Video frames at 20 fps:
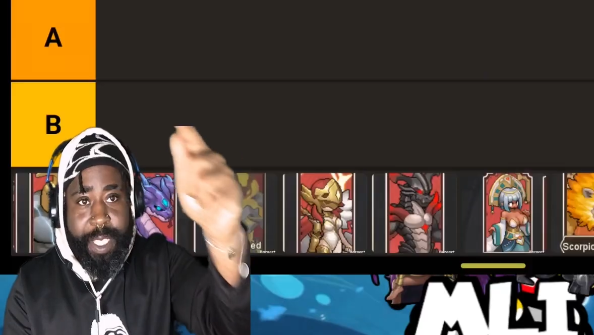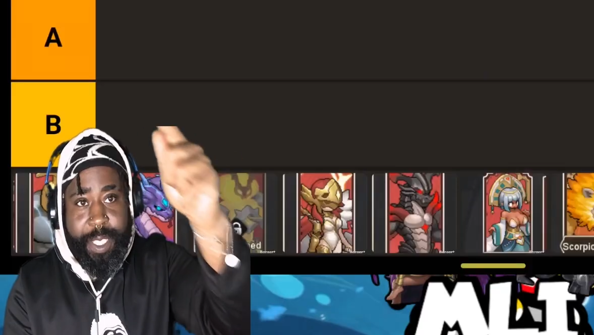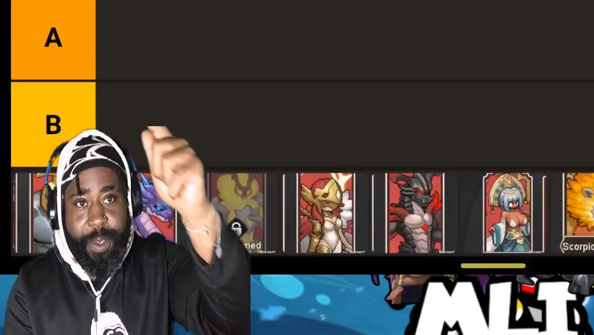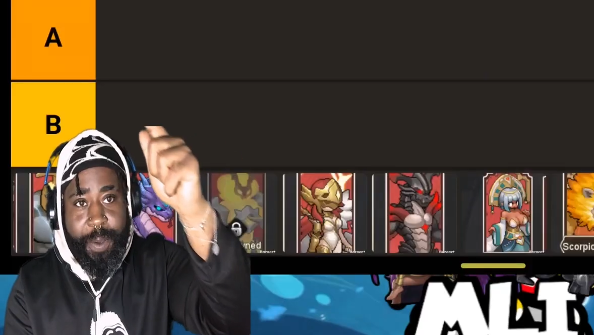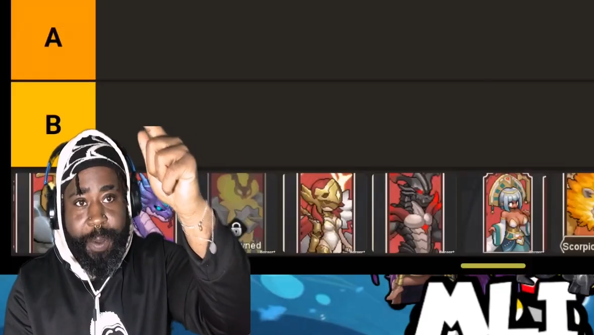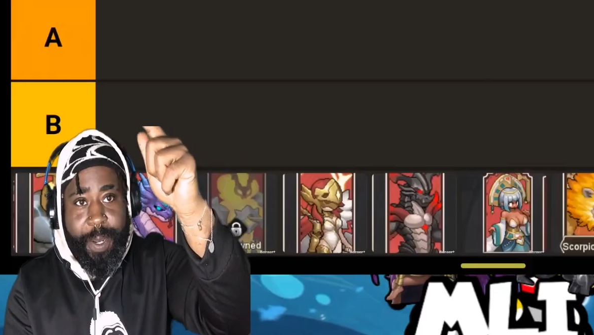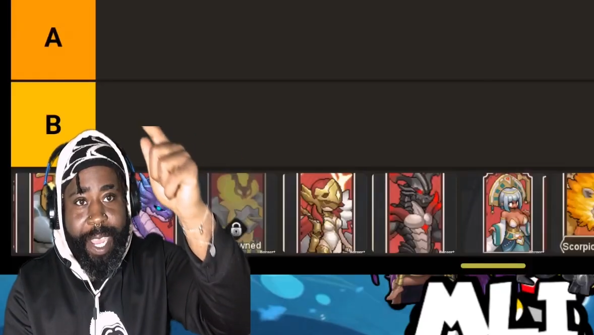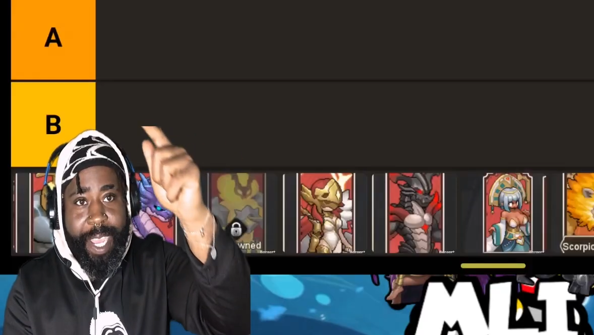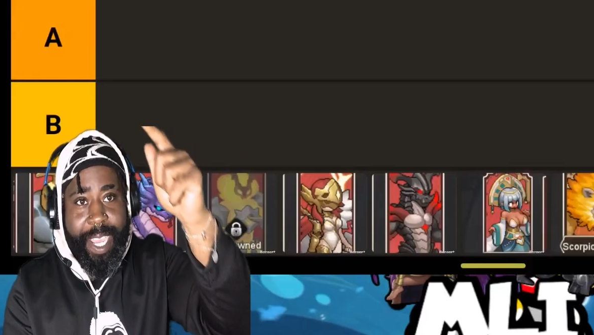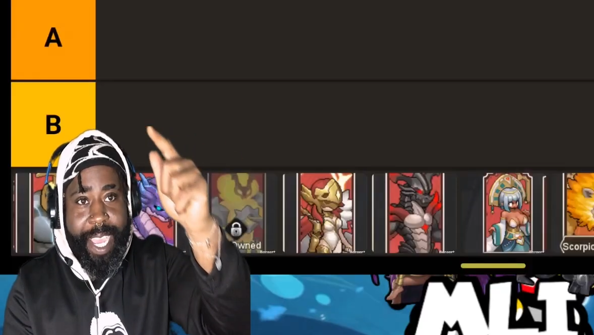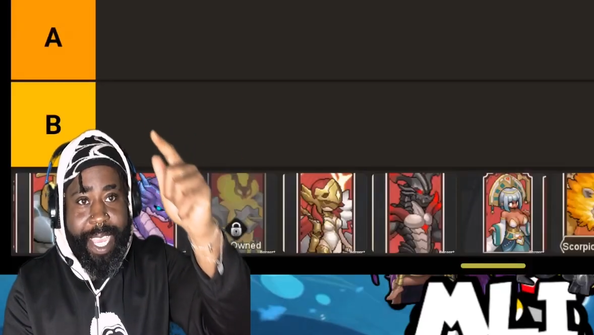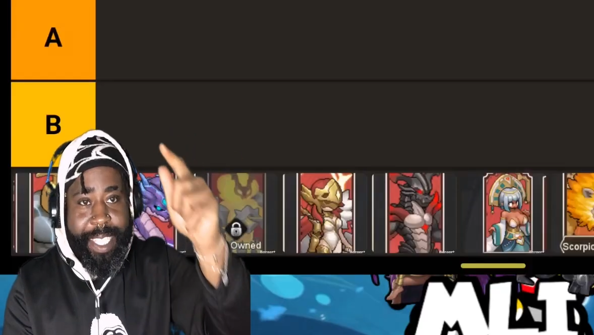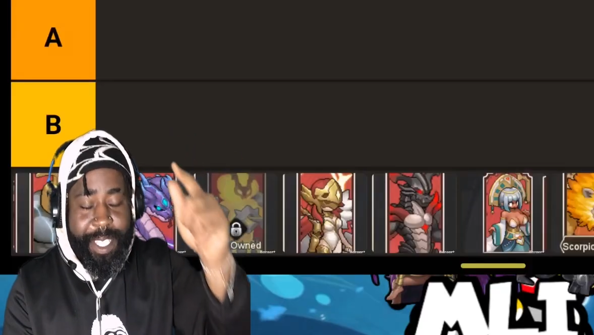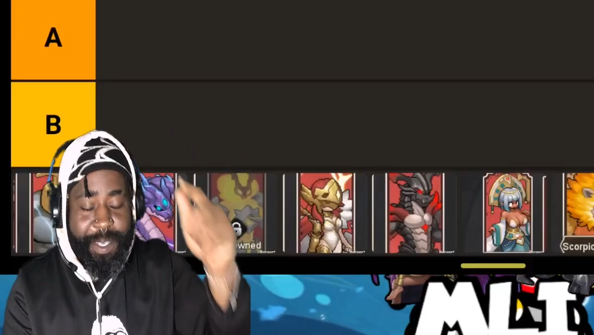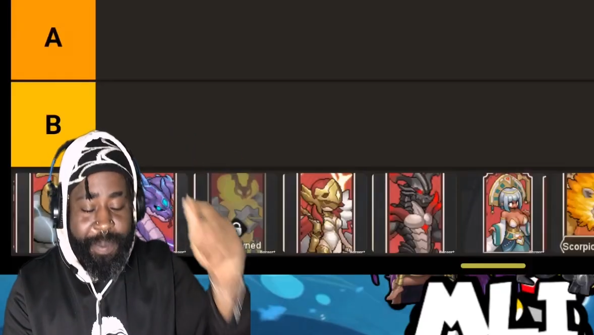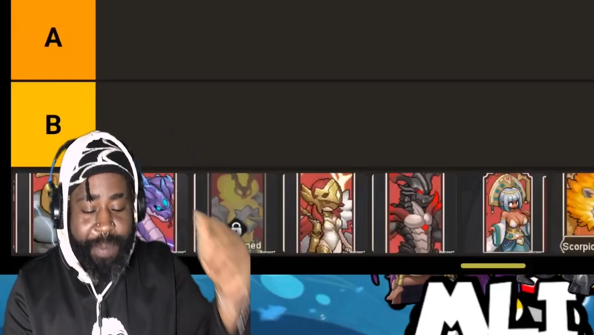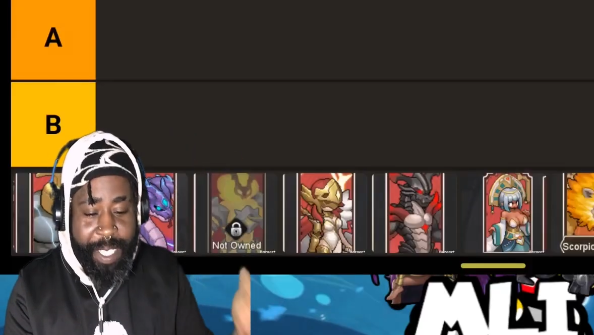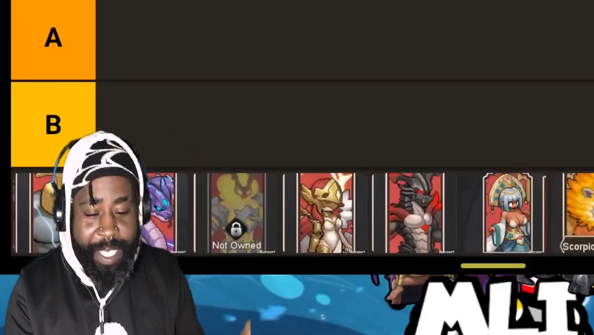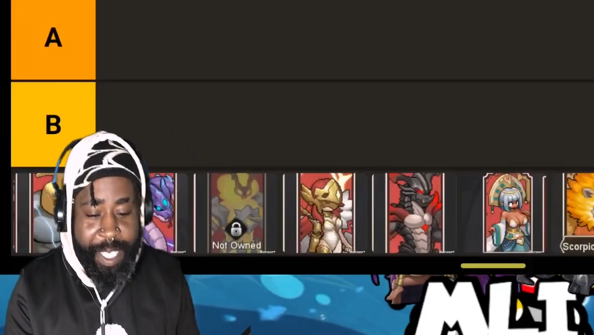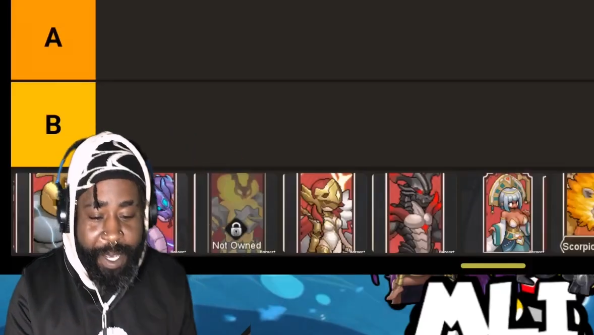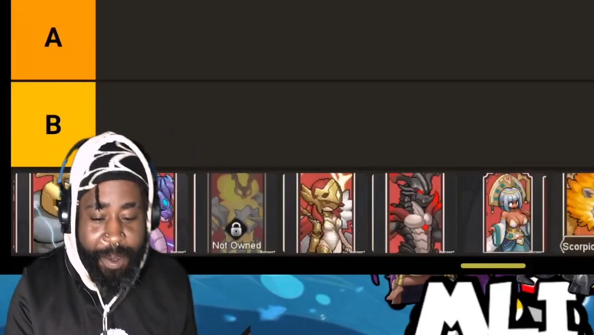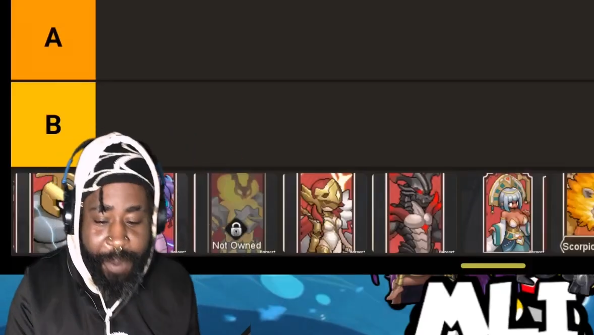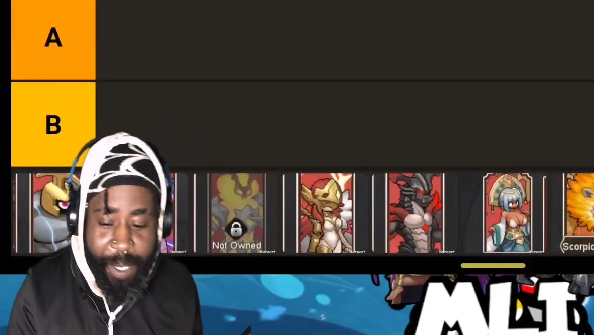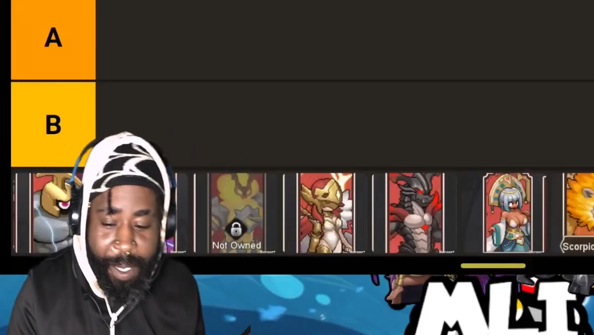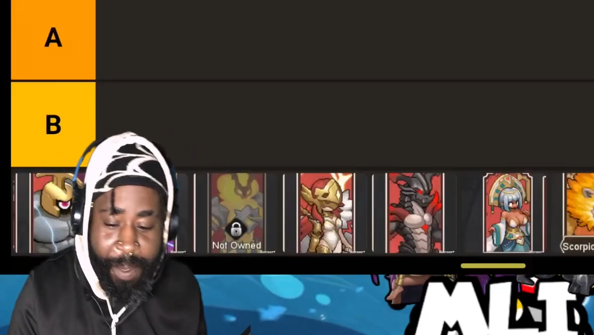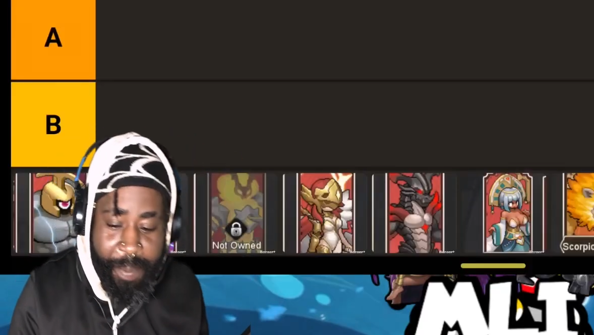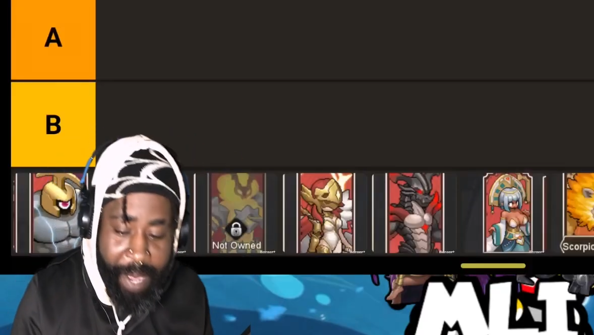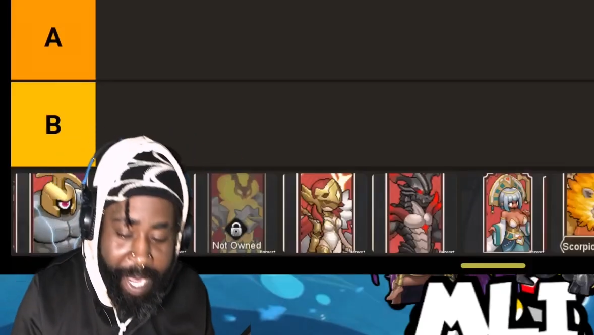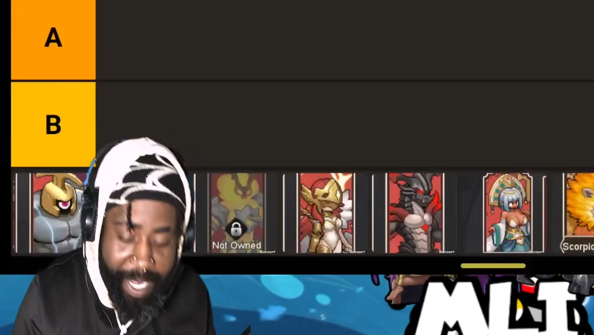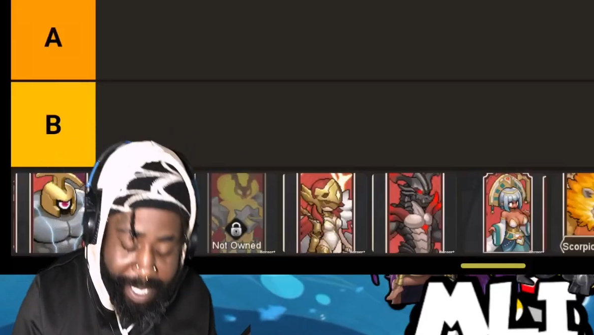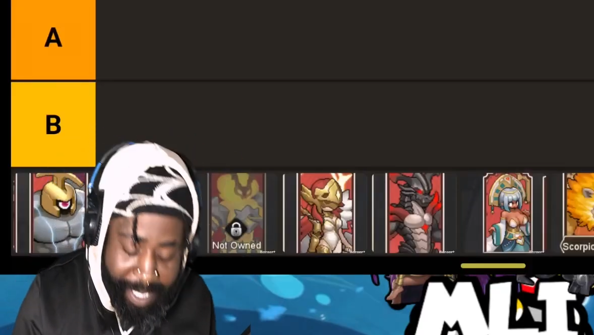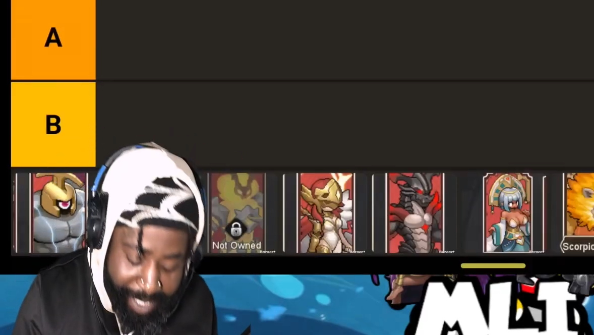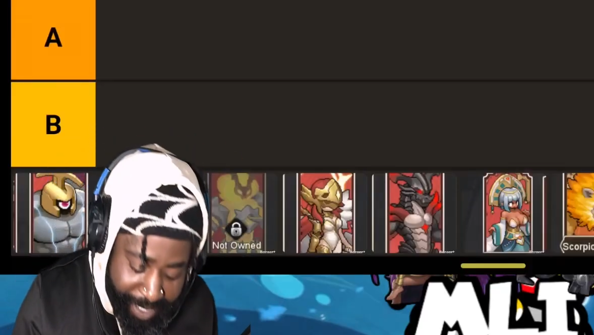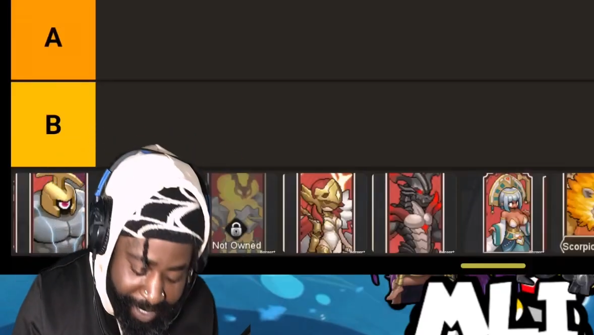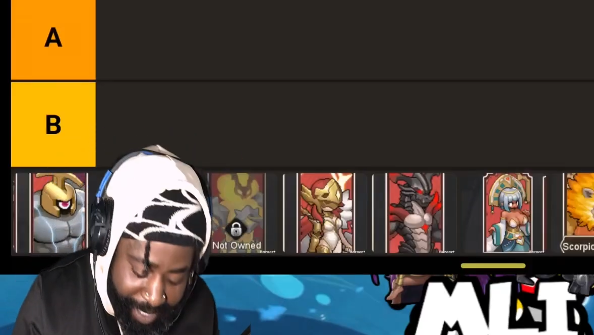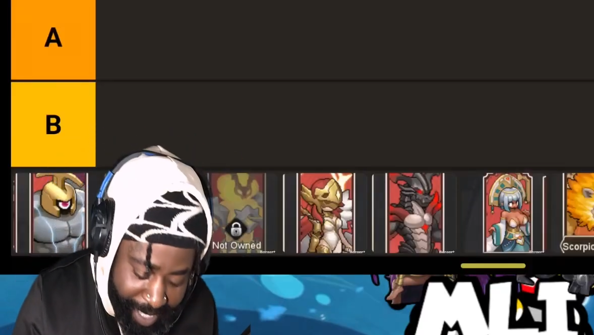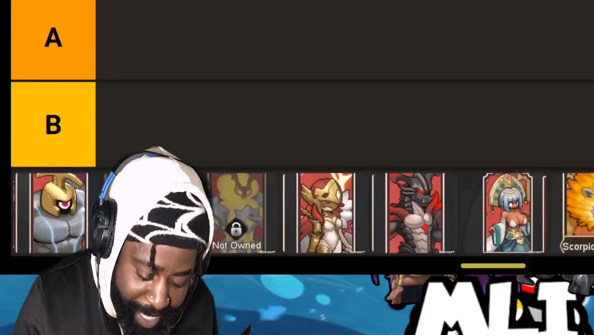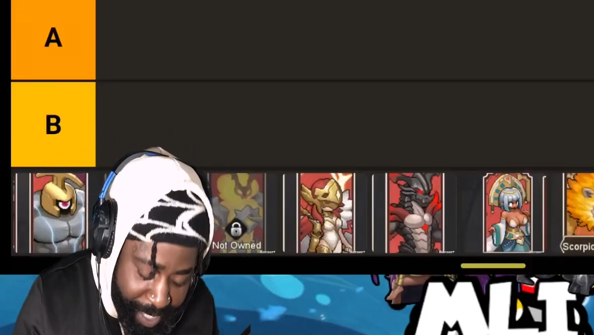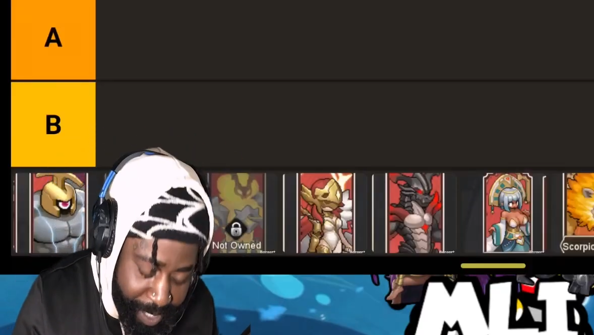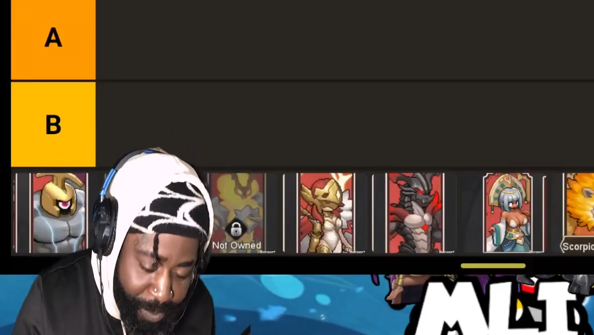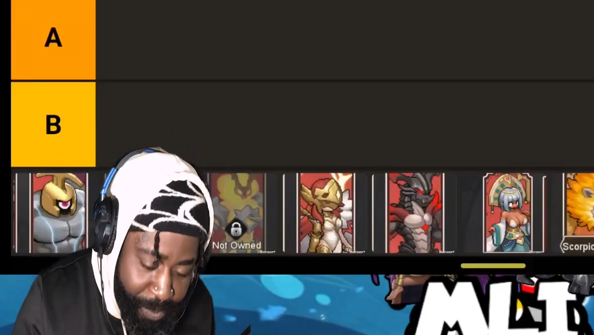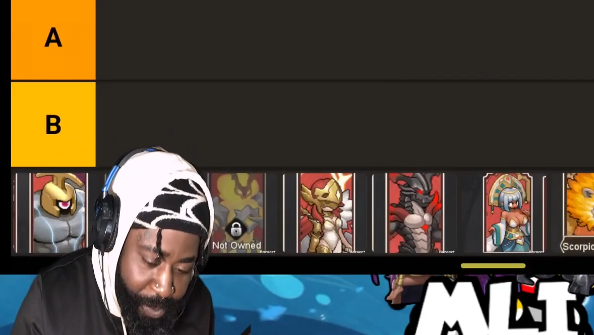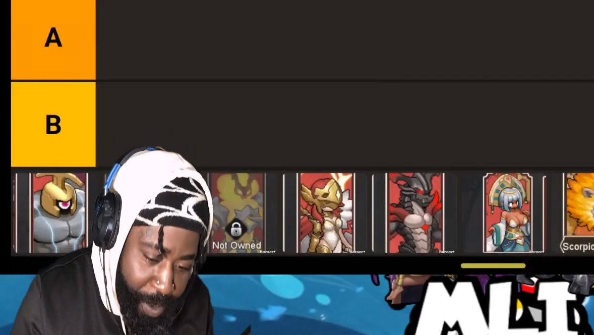going on, guys? G-Man's here. Welcome back to the channel.